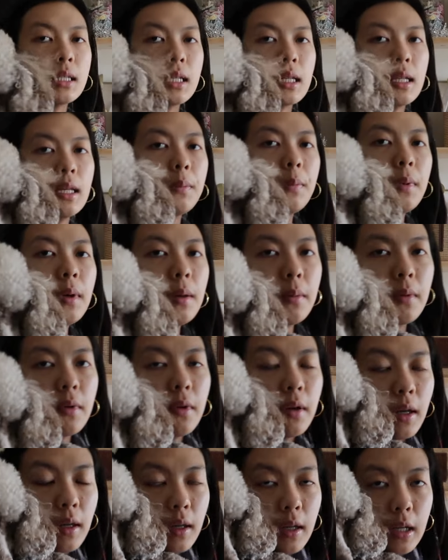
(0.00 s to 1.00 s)
sleepy
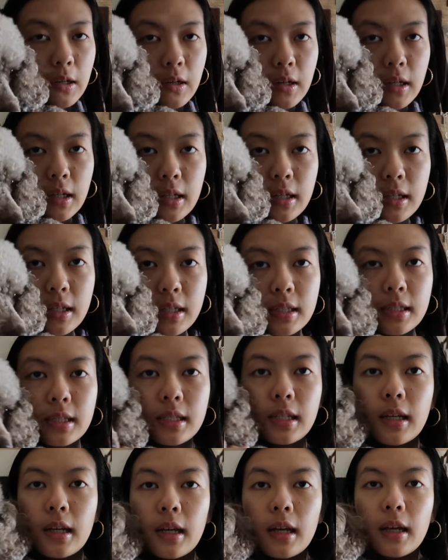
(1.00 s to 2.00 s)
boy. Here he is.
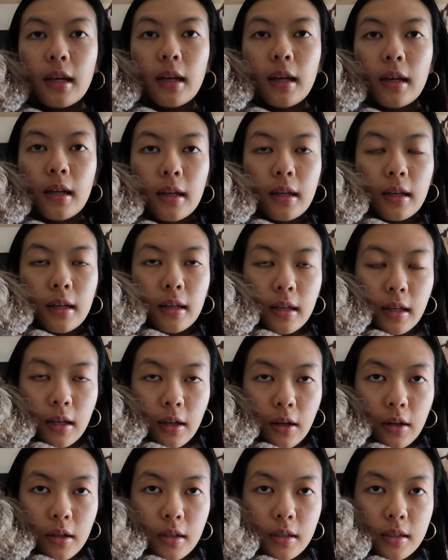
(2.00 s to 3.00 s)

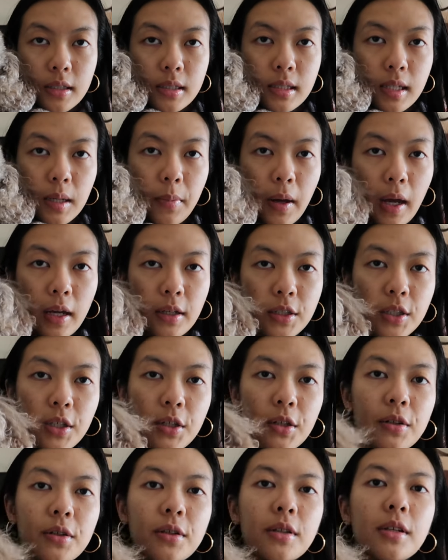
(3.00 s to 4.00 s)
Here to say bye to
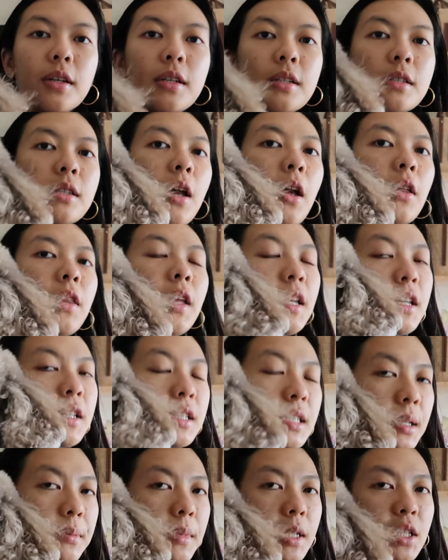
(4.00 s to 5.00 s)
you. So thank you
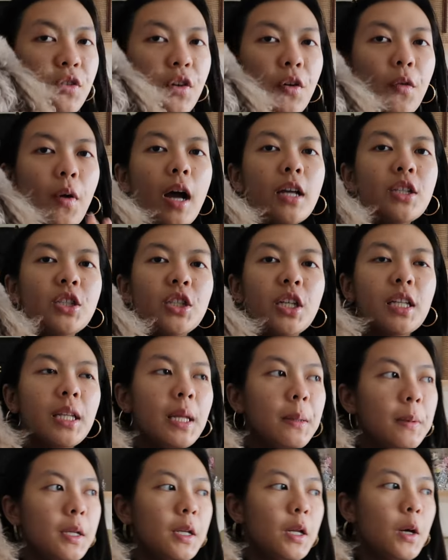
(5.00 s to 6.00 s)
so much for watching.
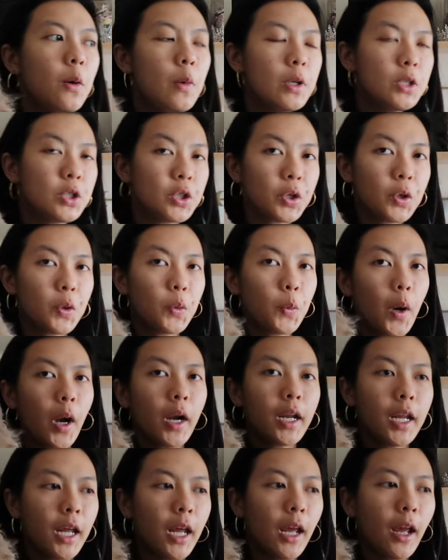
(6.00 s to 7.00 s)
Let me know what you're
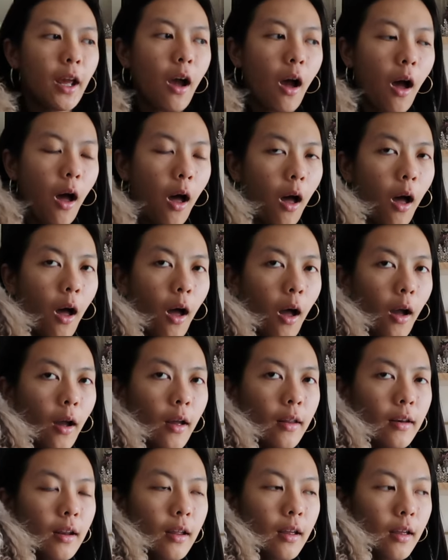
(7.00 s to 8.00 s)
working
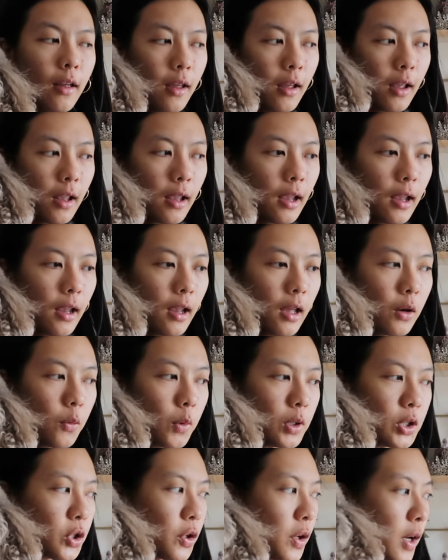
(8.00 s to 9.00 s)
on and
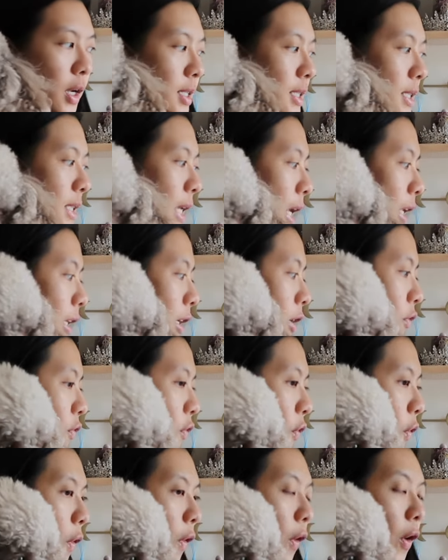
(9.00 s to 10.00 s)
what you're excited
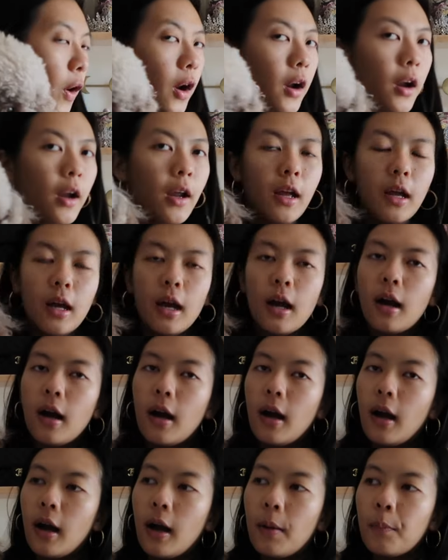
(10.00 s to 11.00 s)
for.
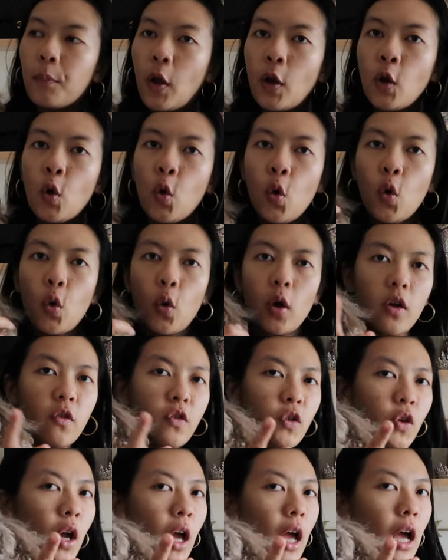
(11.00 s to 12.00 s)
And oh,
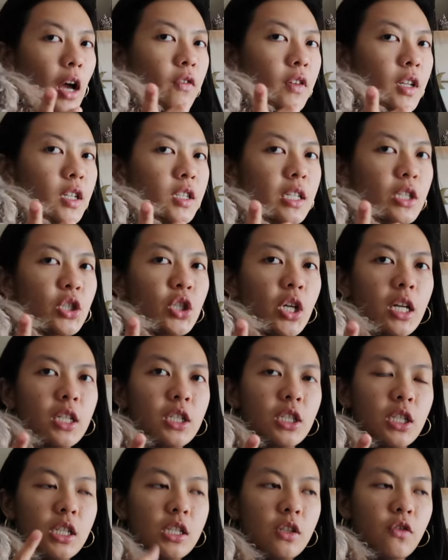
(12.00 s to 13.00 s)
if you have any
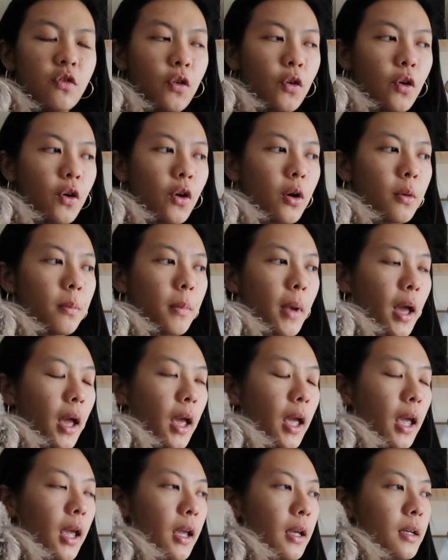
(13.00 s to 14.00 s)
suggestions for
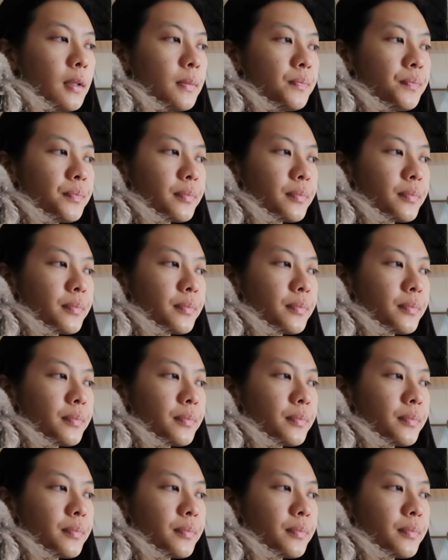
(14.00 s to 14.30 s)
my